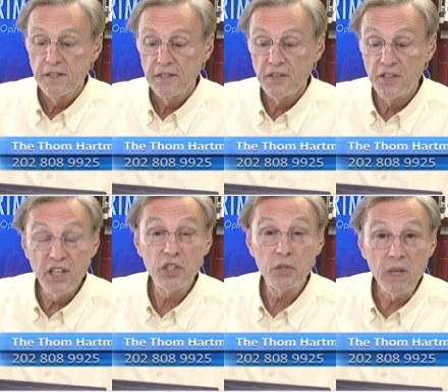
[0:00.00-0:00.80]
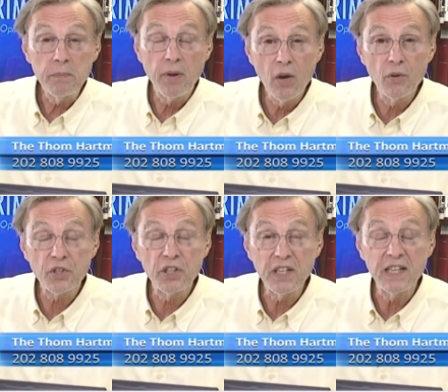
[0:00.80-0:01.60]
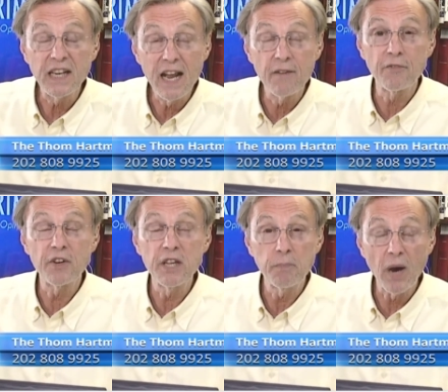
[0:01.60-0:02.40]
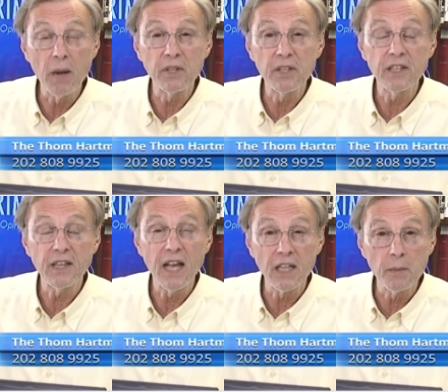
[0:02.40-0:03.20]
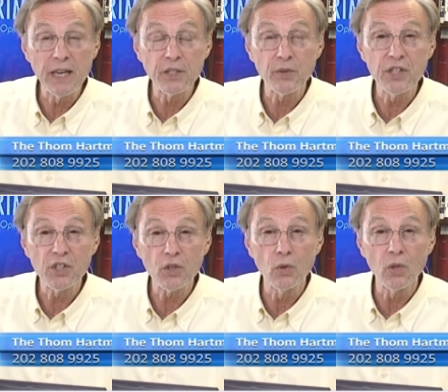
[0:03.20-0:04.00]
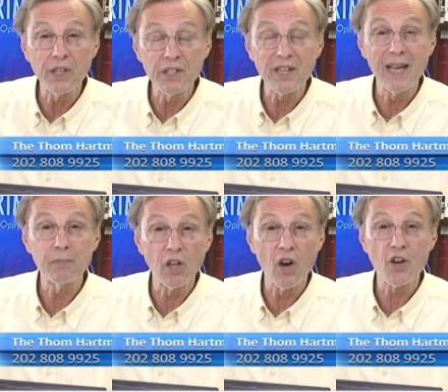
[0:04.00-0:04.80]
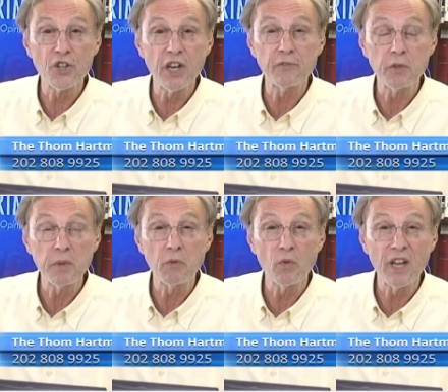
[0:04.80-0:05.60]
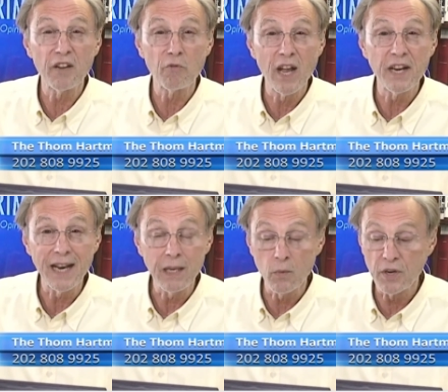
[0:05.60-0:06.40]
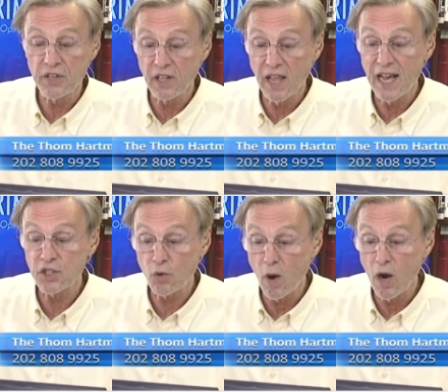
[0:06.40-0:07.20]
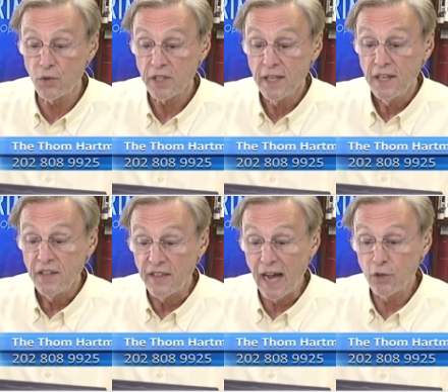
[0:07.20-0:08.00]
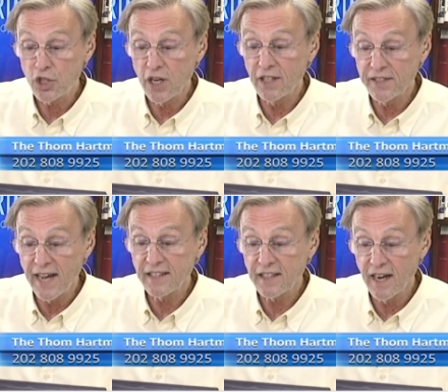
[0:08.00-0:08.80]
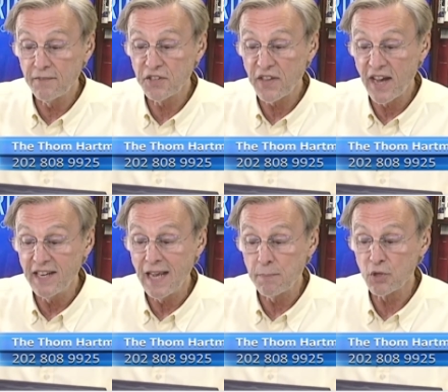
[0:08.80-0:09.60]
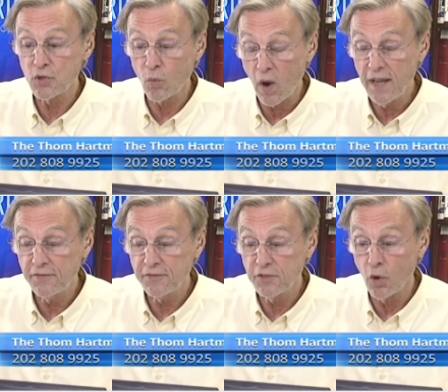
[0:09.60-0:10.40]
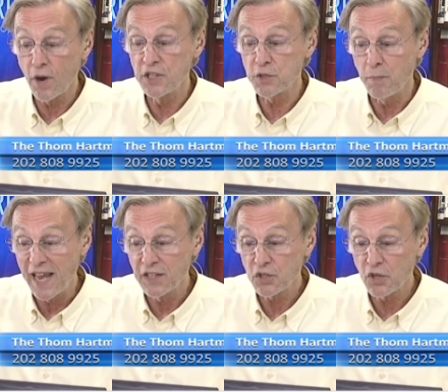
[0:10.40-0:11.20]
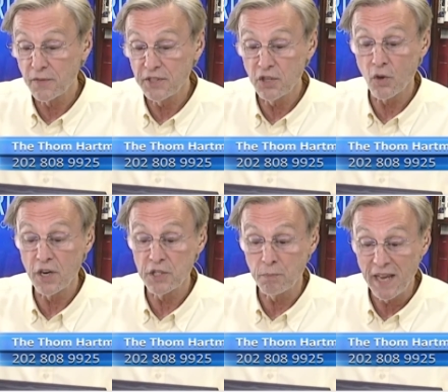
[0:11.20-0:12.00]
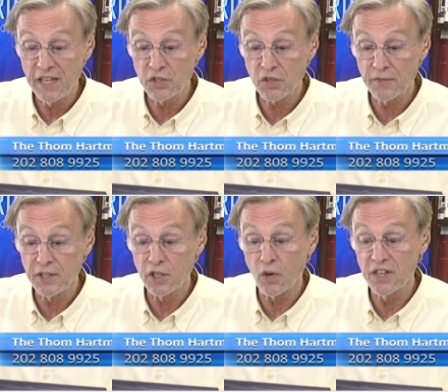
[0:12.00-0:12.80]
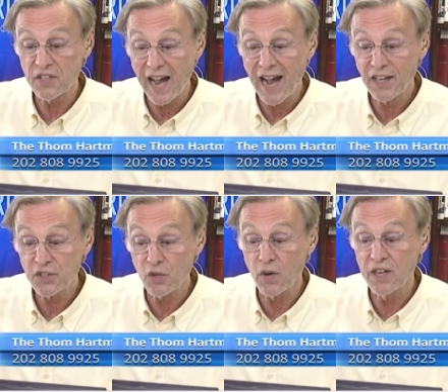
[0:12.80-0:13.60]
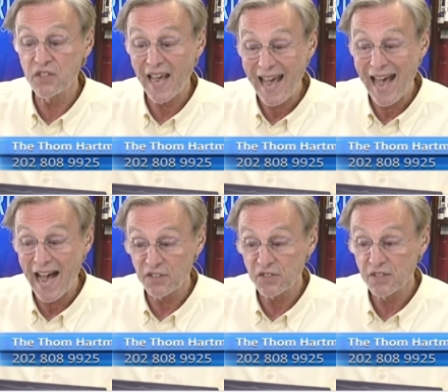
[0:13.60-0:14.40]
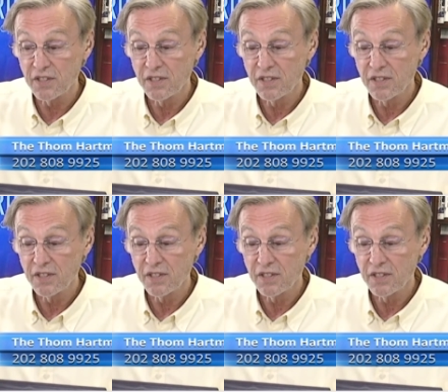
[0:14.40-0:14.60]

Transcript: this be posted in every public elementary school in type large enough to be read anywhere in the class, quote, "Thou shalt not covet thy neighbor's wife, nor his manservant, nor his maidservant, nor his ox, nor his ass."